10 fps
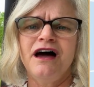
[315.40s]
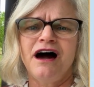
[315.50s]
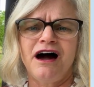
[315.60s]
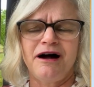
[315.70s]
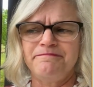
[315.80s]

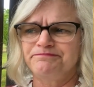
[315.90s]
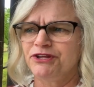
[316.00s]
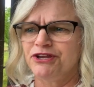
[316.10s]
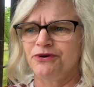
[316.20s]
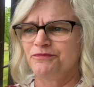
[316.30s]

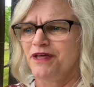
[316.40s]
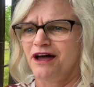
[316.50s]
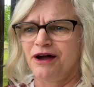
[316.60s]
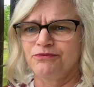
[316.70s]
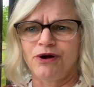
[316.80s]

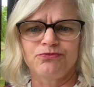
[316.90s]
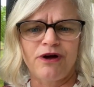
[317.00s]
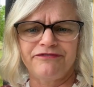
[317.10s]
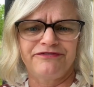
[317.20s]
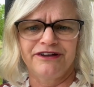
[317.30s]
a
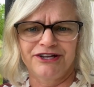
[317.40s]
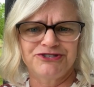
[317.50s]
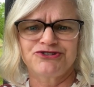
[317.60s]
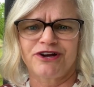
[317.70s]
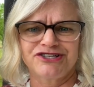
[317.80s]
rough
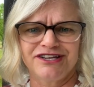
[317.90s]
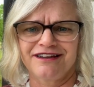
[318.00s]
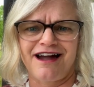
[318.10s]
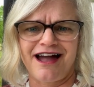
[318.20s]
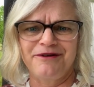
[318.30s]
construction
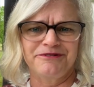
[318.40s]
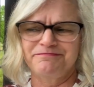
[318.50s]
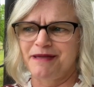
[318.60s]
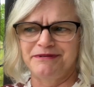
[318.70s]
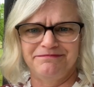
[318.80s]
guy with
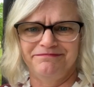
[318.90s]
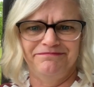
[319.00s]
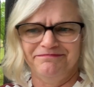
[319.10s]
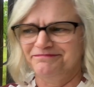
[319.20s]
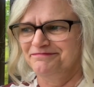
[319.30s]
maybe,
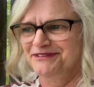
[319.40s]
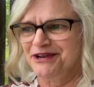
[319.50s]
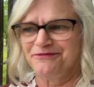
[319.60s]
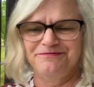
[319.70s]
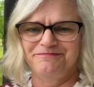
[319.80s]

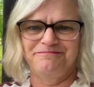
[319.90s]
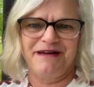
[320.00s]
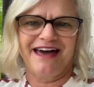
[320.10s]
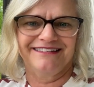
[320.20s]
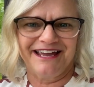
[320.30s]

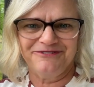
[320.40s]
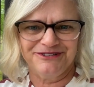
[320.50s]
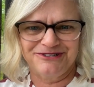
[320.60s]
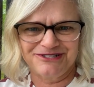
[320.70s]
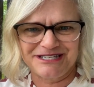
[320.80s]
bad
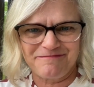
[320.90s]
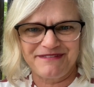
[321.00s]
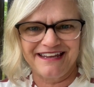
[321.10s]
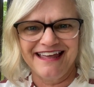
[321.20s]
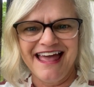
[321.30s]
language or
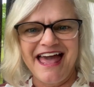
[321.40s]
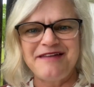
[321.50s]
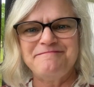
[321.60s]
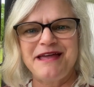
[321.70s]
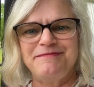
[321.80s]
something,
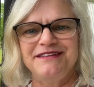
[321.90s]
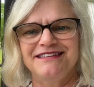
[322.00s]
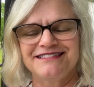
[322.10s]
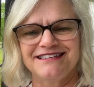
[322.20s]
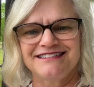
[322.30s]
and maybe
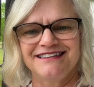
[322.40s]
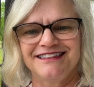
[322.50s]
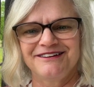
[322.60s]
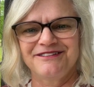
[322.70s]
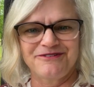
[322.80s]
this
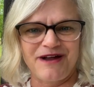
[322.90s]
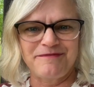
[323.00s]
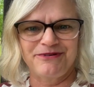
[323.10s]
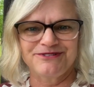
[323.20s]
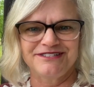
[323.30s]
isn't the
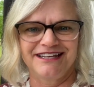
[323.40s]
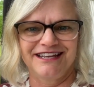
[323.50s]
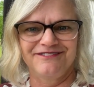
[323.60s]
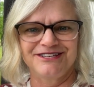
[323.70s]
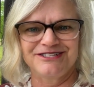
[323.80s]
right person to
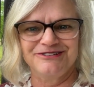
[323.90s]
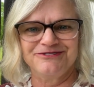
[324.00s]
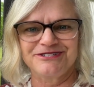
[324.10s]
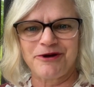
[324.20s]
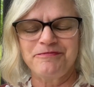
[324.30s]
give it to.
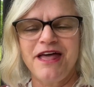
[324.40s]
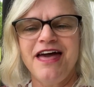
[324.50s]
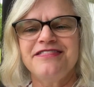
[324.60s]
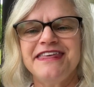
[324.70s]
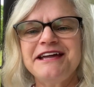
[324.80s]
So
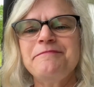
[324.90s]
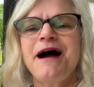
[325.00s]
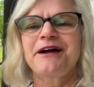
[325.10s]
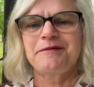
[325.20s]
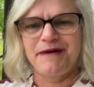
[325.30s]
think
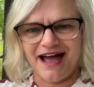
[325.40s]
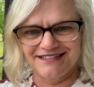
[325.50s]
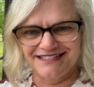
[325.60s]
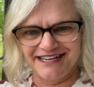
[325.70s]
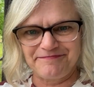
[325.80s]
about
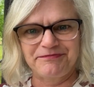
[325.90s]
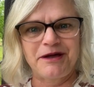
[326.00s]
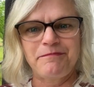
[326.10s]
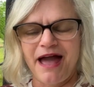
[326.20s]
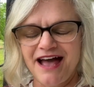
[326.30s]
capacity.
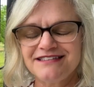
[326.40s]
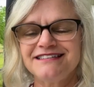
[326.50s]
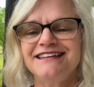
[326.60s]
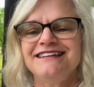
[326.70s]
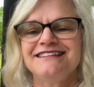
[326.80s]

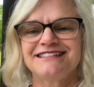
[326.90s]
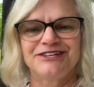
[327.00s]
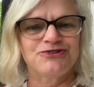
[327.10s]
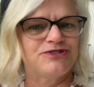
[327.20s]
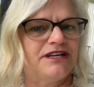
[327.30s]
Capacity is
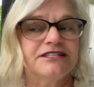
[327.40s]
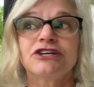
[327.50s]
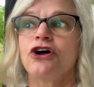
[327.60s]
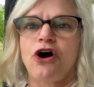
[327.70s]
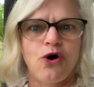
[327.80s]
interesting. It's
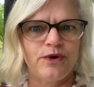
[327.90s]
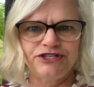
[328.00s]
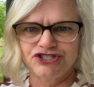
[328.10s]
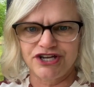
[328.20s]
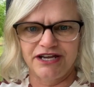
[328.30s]
going to
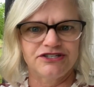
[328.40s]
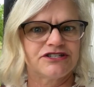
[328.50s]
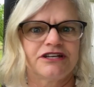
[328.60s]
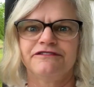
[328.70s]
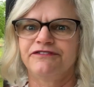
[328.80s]
always change.
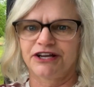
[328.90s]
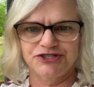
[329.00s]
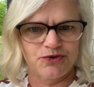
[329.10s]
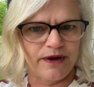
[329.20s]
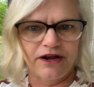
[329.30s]
It's going to
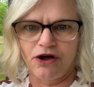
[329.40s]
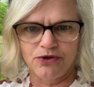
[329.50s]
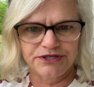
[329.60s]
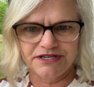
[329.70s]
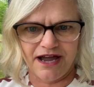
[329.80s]
fluctuate
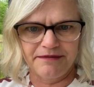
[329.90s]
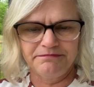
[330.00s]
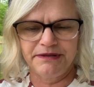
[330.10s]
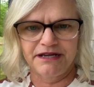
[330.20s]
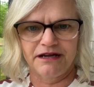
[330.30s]
all the time
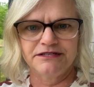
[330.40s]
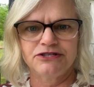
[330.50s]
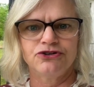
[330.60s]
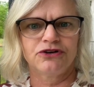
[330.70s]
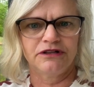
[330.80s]

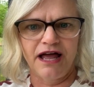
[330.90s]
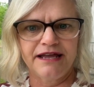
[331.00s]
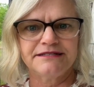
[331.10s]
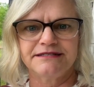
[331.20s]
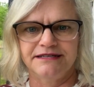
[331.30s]
because your
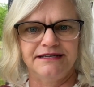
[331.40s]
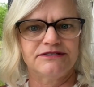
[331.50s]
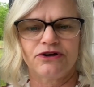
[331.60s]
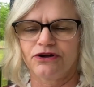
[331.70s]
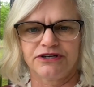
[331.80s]
clients'
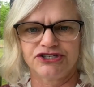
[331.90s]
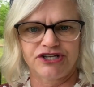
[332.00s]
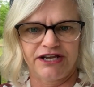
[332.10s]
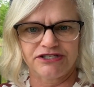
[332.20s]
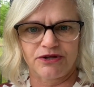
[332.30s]
needs are going to
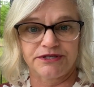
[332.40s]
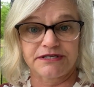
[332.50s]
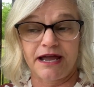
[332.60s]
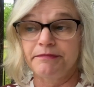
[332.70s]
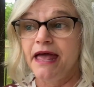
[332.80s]
change all the
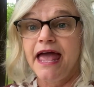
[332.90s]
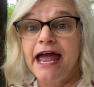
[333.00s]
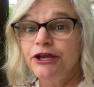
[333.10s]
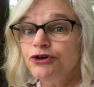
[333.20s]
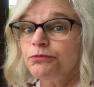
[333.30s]
time,
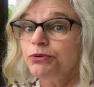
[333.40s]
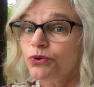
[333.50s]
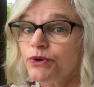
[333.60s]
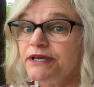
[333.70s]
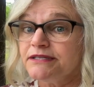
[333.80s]
and your
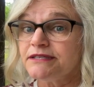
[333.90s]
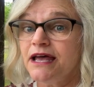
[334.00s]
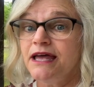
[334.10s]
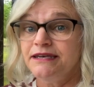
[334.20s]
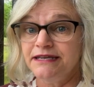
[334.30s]
employees'
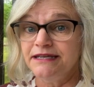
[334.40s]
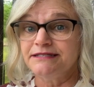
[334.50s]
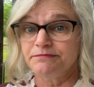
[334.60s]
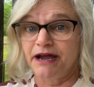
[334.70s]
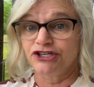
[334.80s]

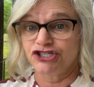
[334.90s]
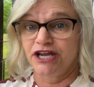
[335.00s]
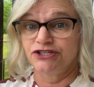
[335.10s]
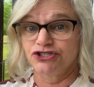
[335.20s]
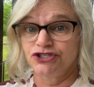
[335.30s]
needs might
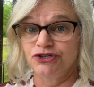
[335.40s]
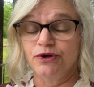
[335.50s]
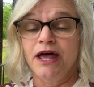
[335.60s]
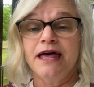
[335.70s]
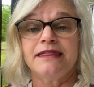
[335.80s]
change too.
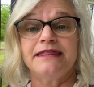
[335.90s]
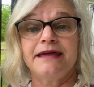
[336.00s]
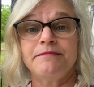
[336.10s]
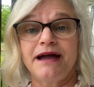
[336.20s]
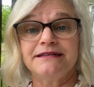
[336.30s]

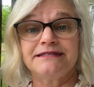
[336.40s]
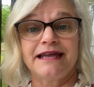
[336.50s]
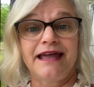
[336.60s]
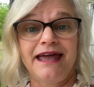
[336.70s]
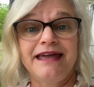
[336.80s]
They might
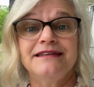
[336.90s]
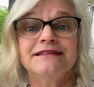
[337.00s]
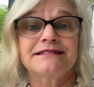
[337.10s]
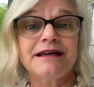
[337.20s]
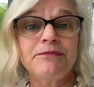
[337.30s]
say, hey, in the
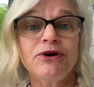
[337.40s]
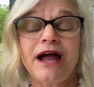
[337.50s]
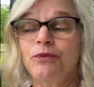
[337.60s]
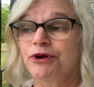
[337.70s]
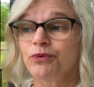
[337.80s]
summer,
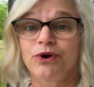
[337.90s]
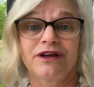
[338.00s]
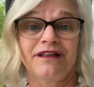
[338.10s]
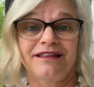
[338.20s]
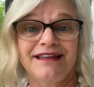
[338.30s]
I want to work
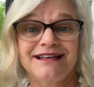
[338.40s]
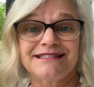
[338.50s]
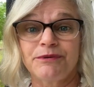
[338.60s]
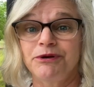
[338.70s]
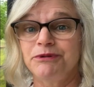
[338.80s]
a lot
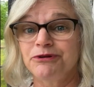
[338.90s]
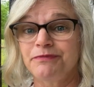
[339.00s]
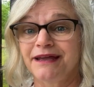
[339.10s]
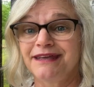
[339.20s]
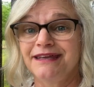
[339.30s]
less. I want to be with
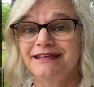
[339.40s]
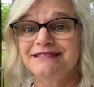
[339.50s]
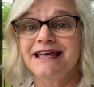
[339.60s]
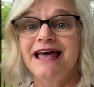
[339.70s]
my kids.